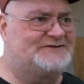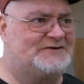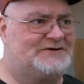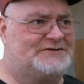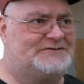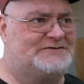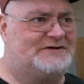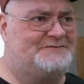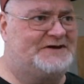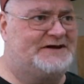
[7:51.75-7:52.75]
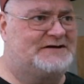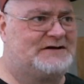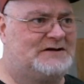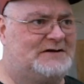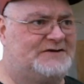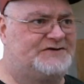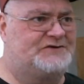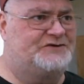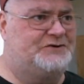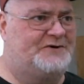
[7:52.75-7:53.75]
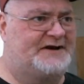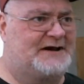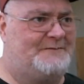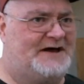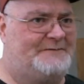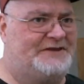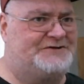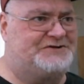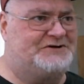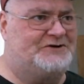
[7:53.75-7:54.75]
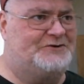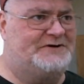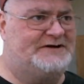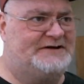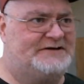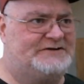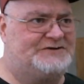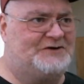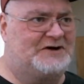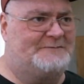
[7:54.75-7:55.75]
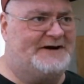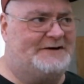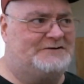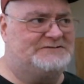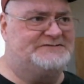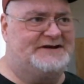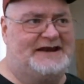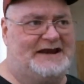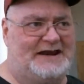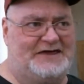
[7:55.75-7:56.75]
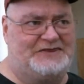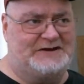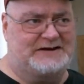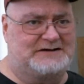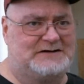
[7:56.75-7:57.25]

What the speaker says: So I'm like, so you want to come on the show and talk about nothing?